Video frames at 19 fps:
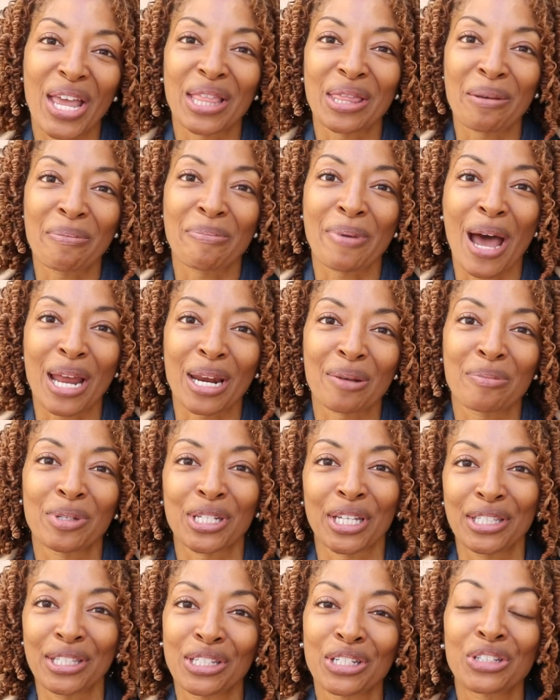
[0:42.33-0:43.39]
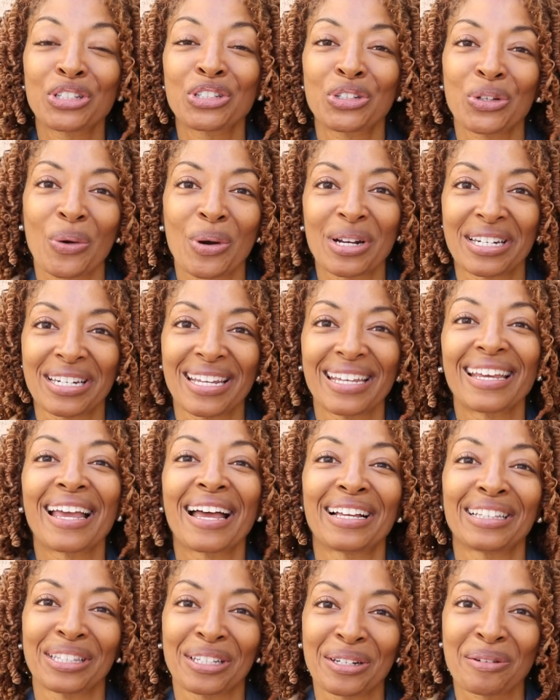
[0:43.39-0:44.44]
at the bottom just to shorten it
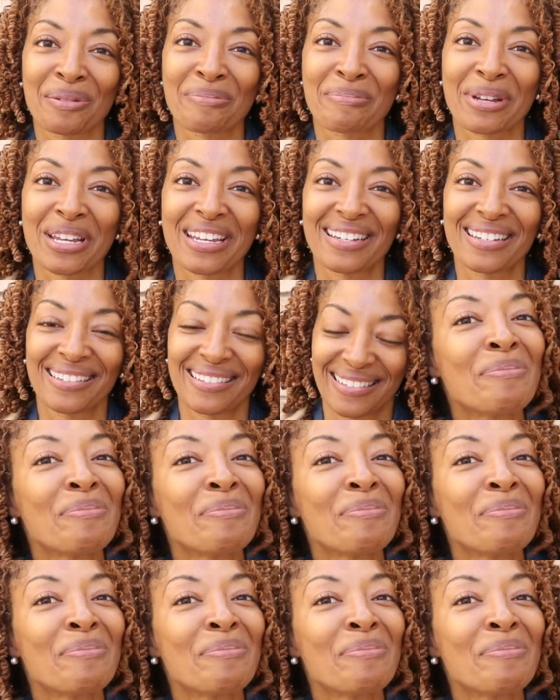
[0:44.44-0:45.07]
a little bit.